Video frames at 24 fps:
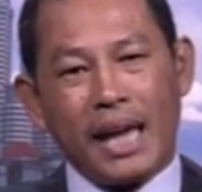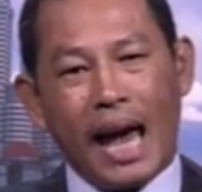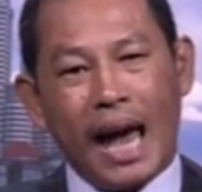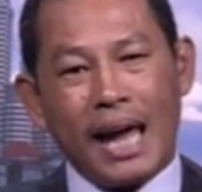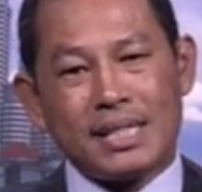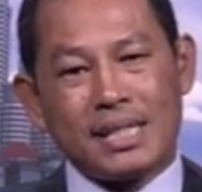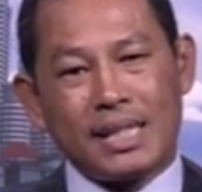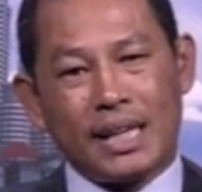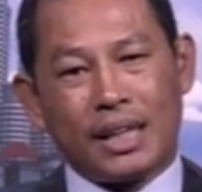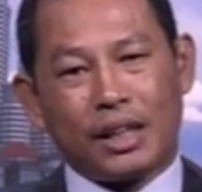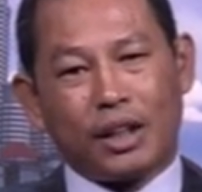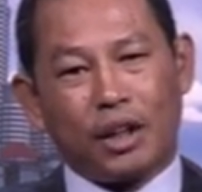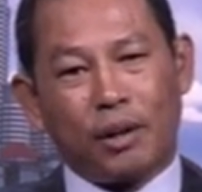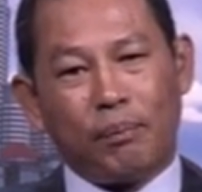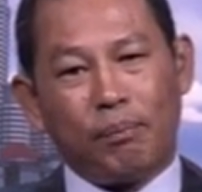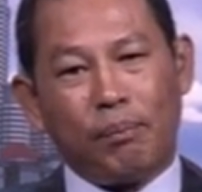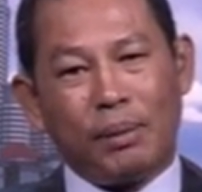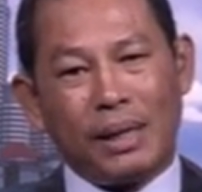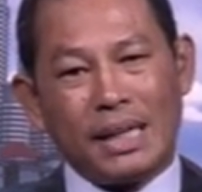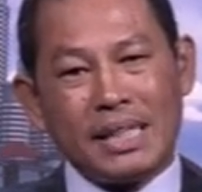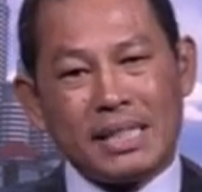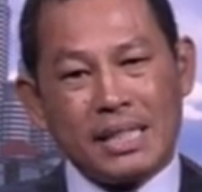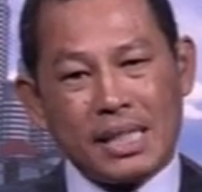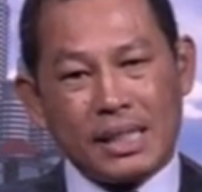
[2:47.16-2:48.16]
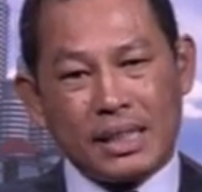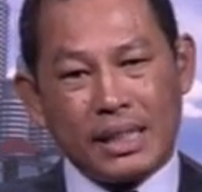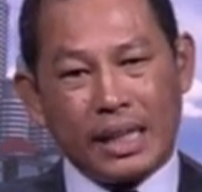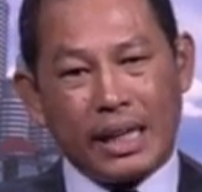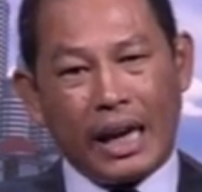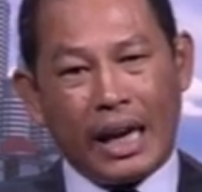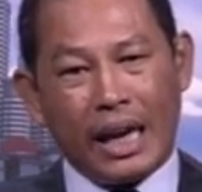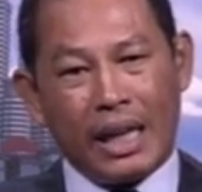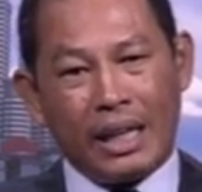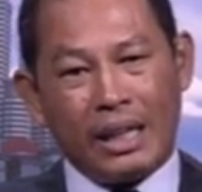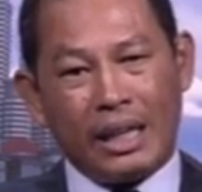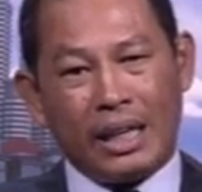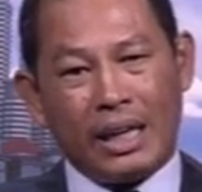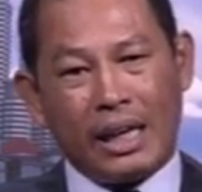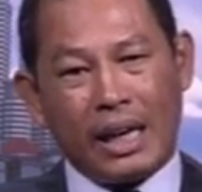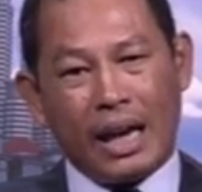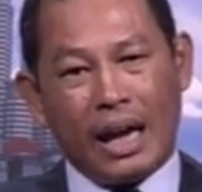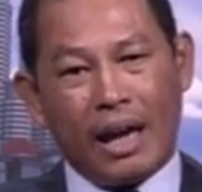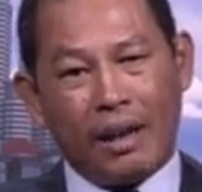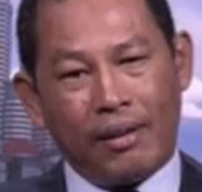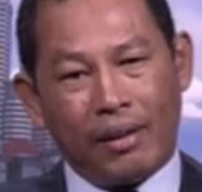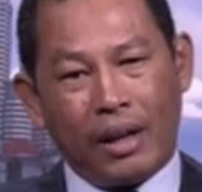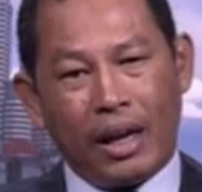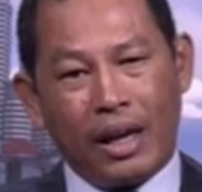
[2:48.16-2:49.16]
tacit complicity in
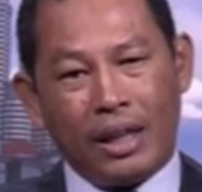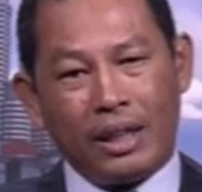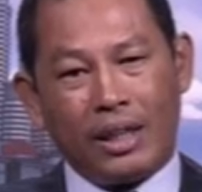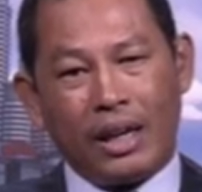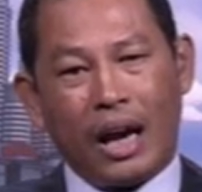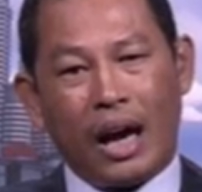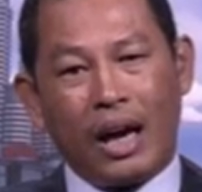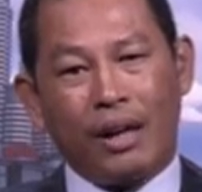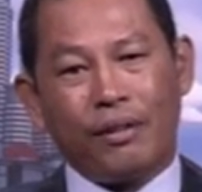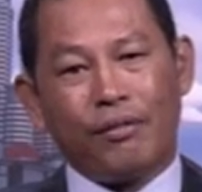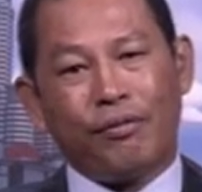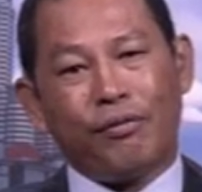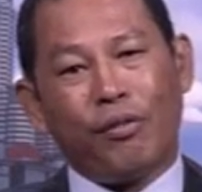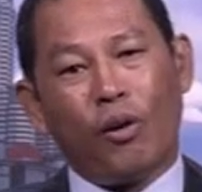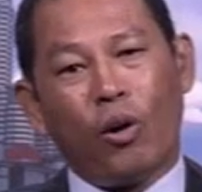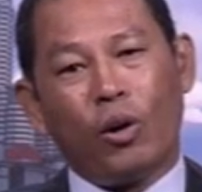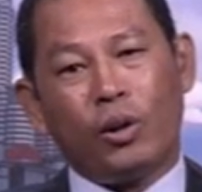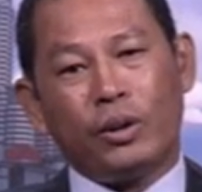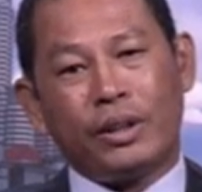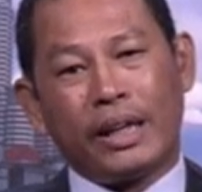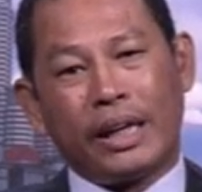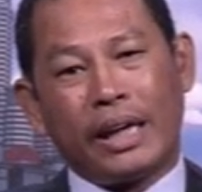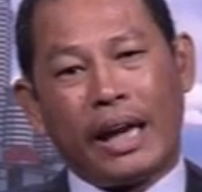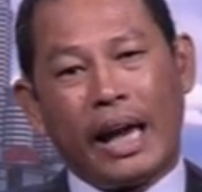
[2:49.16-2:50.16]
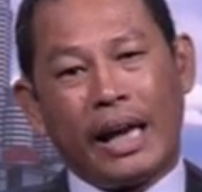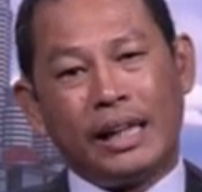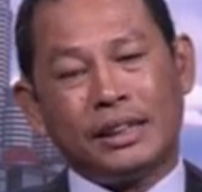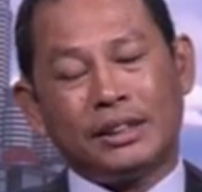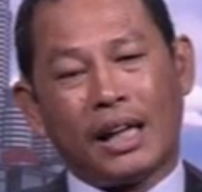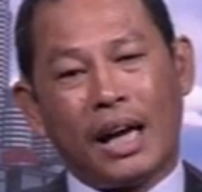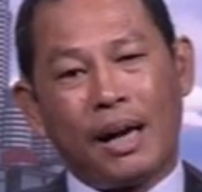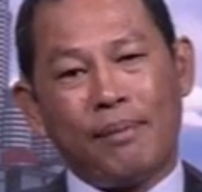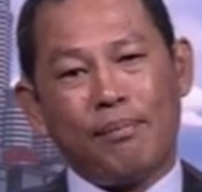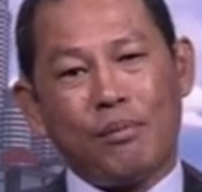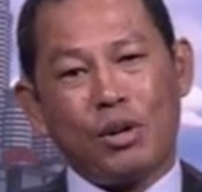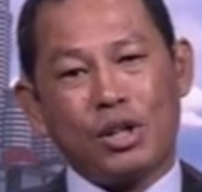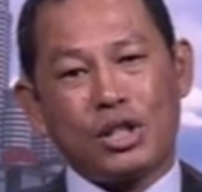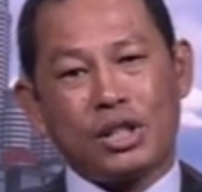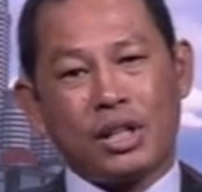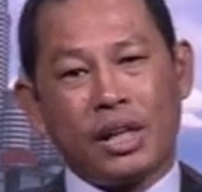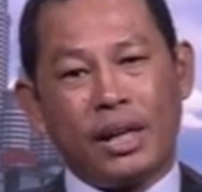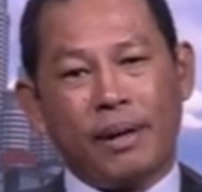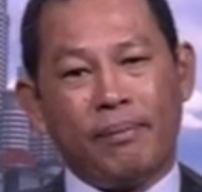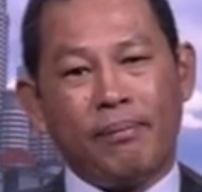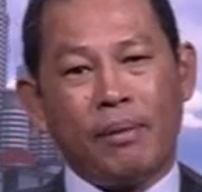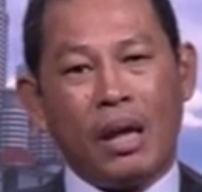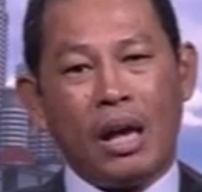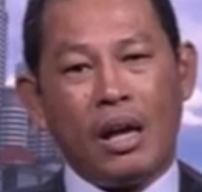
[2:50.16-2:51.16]
the unfolding
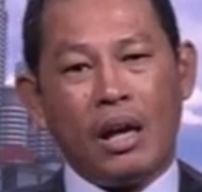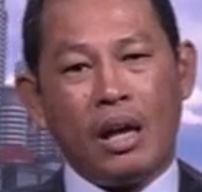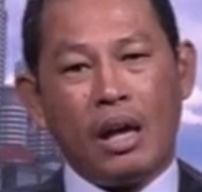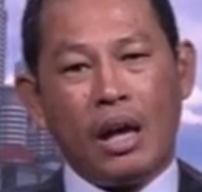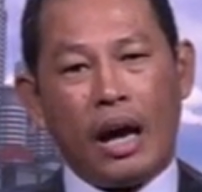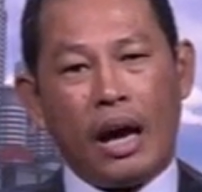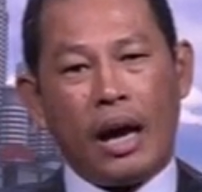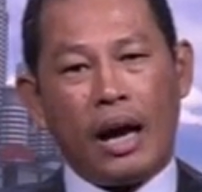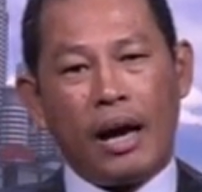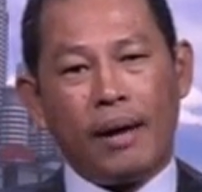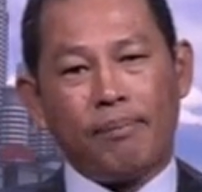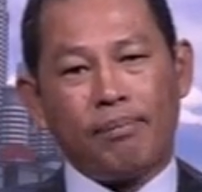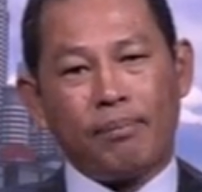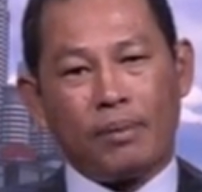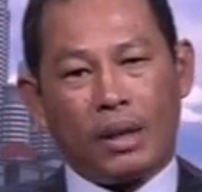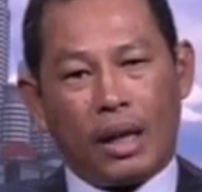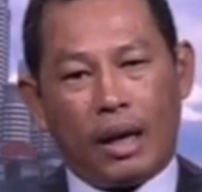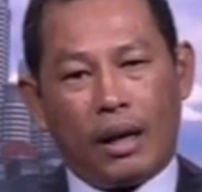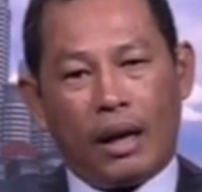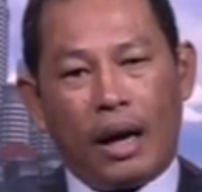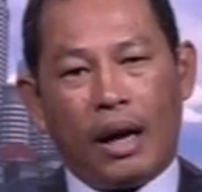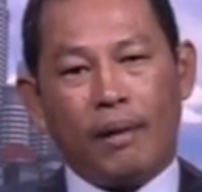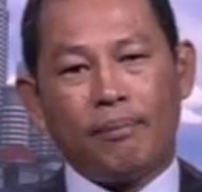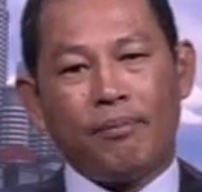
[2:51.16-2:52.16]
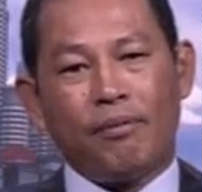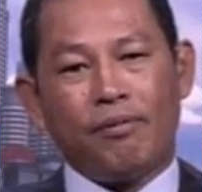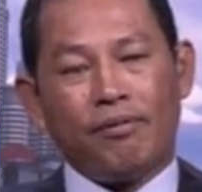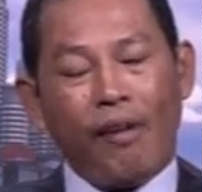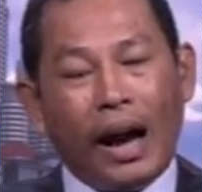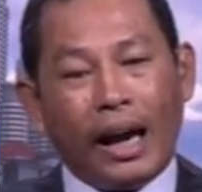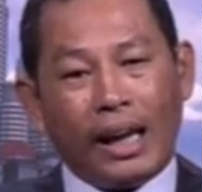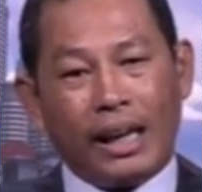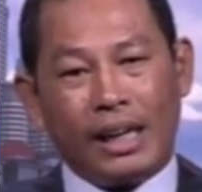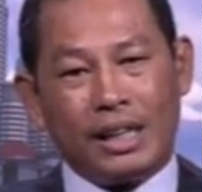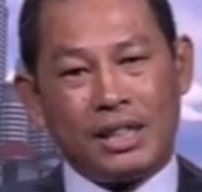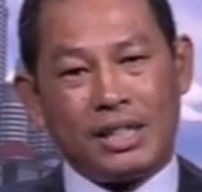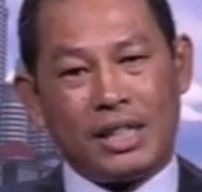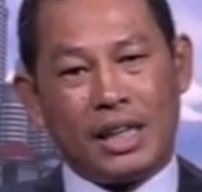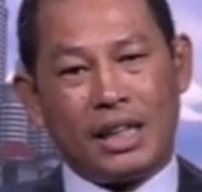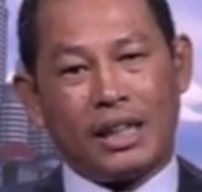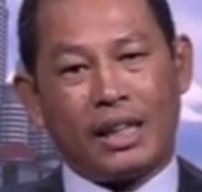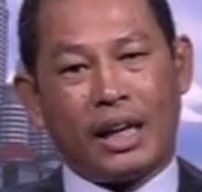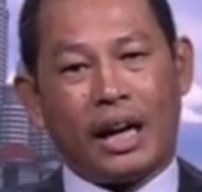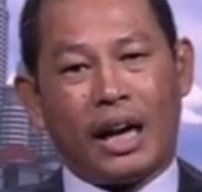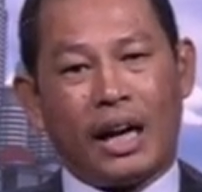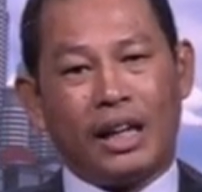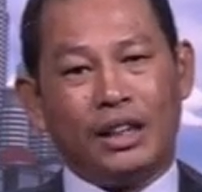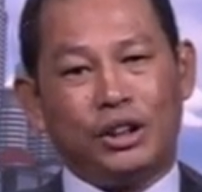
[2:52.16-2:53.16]
anti-Muslim violence
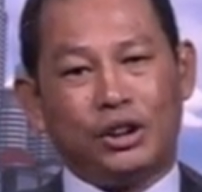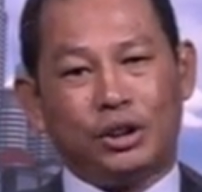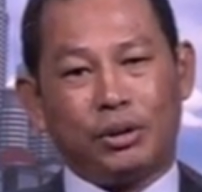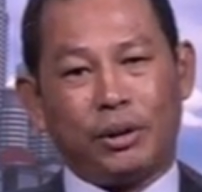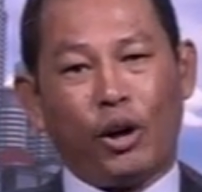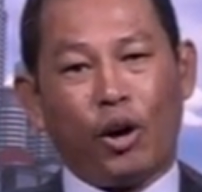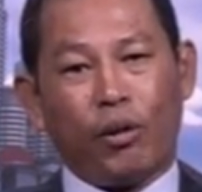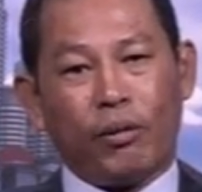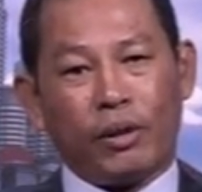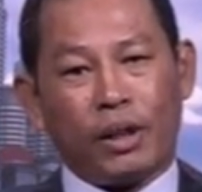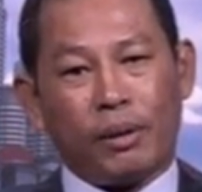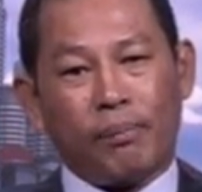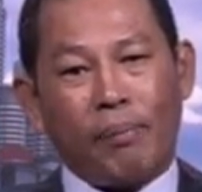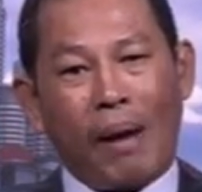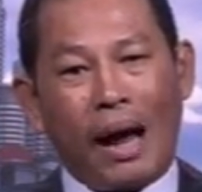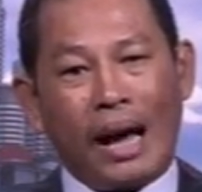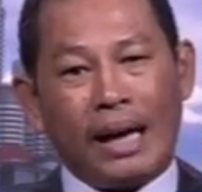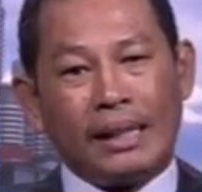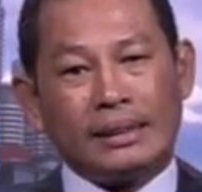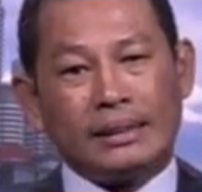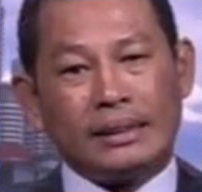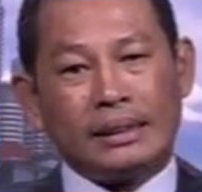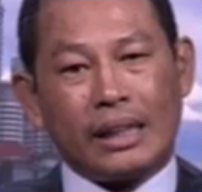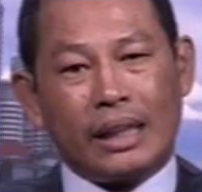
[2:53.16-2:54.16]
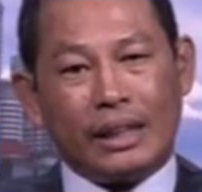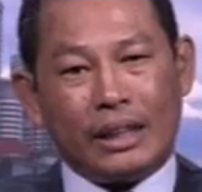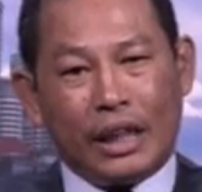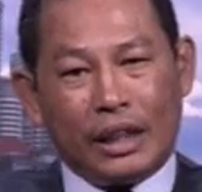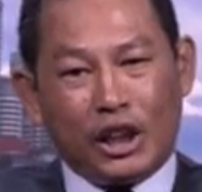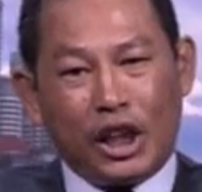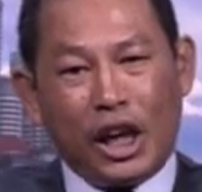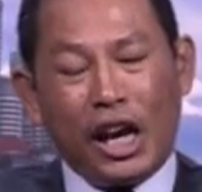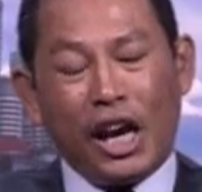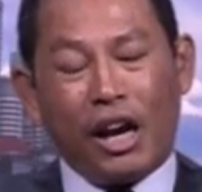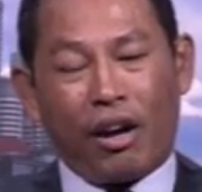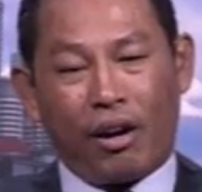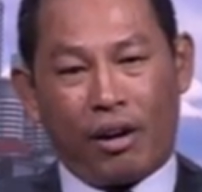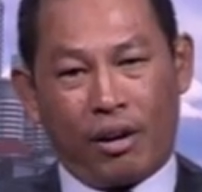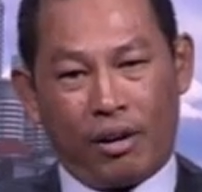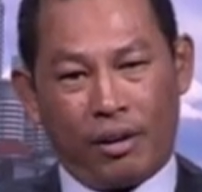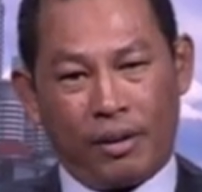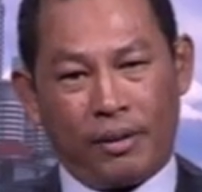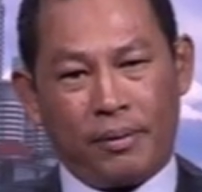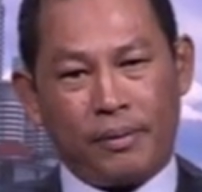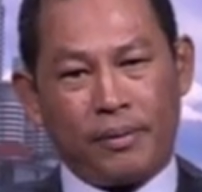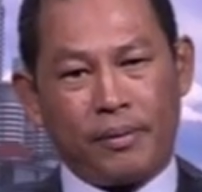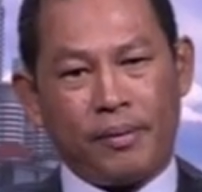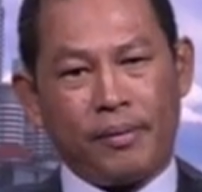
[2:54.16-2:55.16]
in the country over the past year.
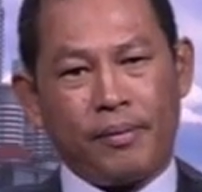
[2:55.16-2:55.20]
